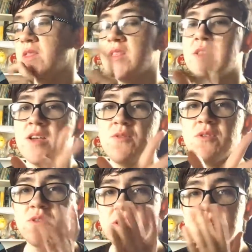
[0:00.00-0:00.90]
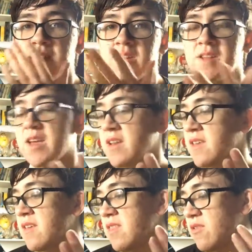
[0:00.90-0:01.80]
The second Will Grayson and
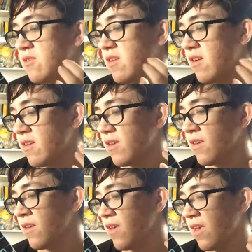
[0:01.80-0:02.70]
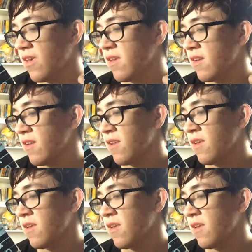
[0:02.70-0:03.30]
Tiny, they were talking, and